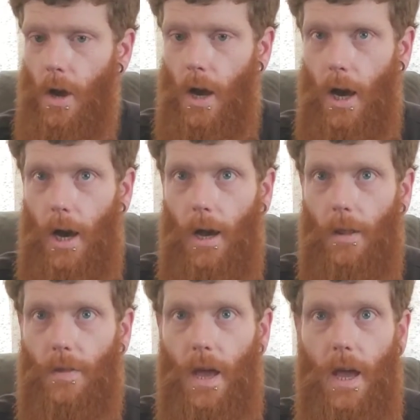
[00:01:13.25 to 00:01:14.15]

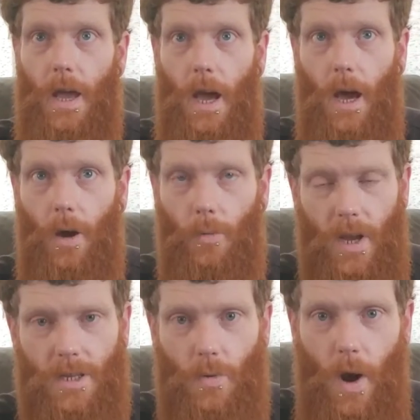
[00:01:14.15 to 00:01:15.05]
They
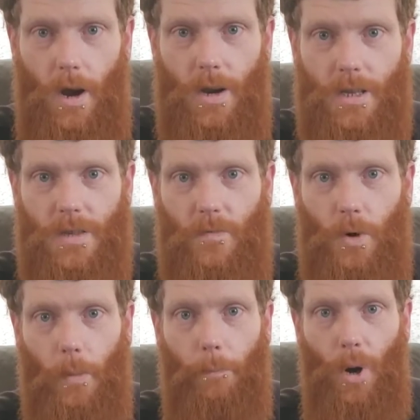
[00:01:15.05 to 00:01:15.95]
raise awareness
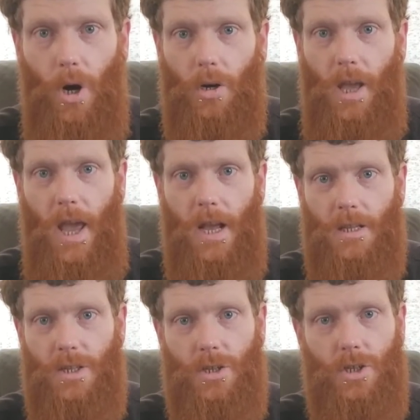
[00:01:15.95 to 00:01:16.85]
for ball
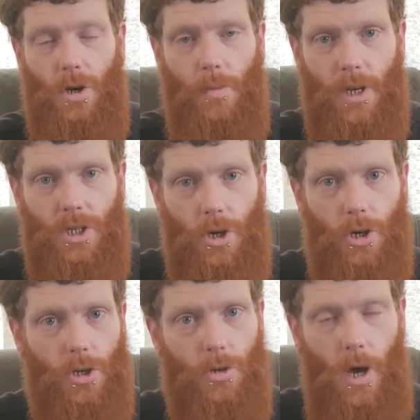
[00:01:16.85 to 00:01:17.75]
cancer, so make sure
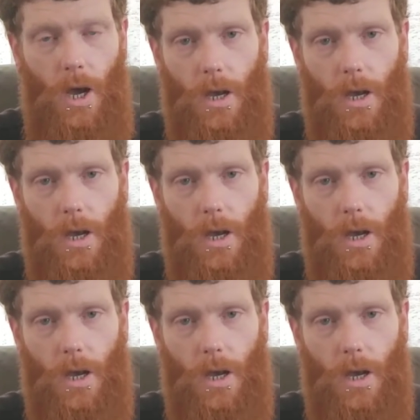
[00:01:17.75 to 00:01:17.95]
you